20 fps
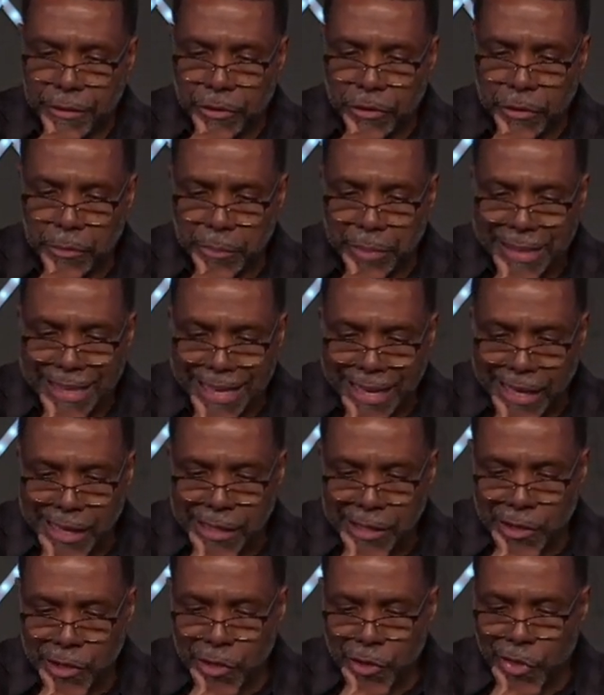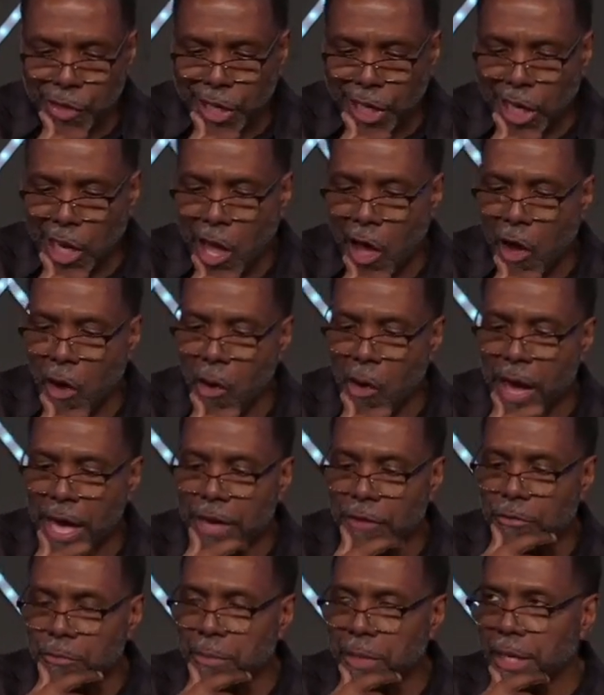to be under the law
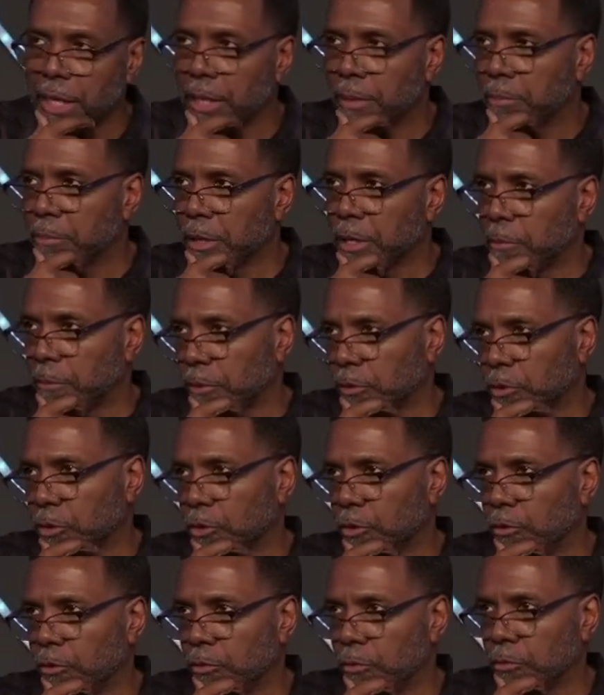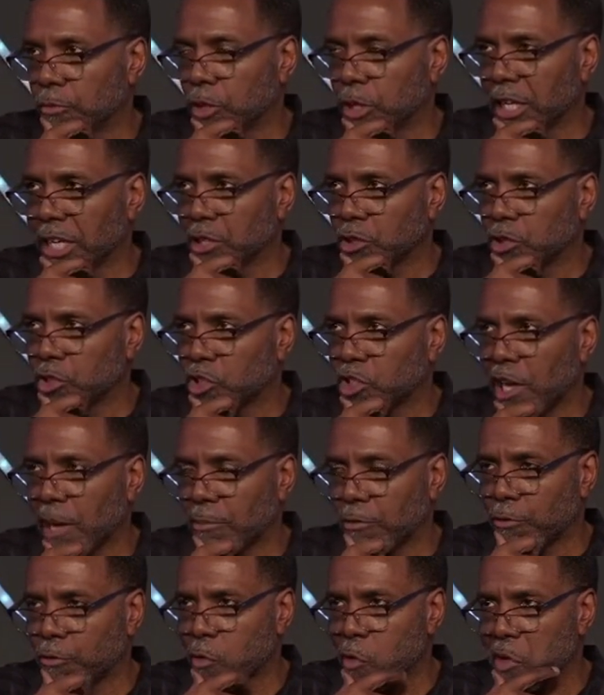as many people do. Galatians
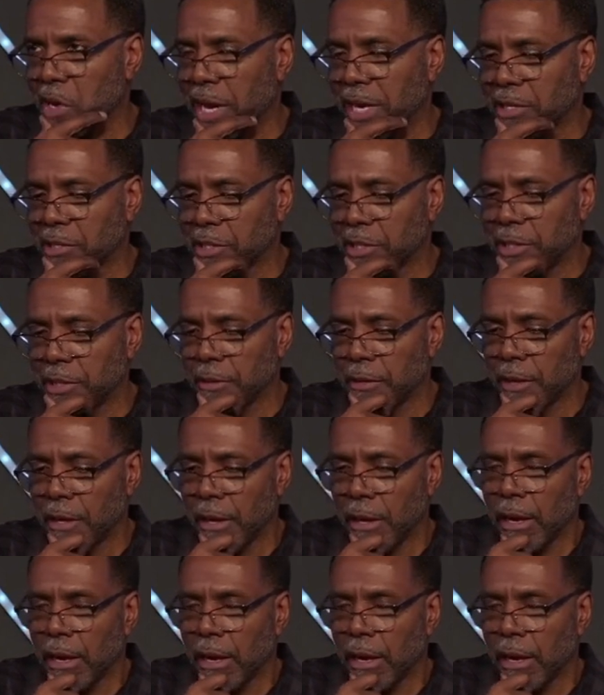chapter 4, 19.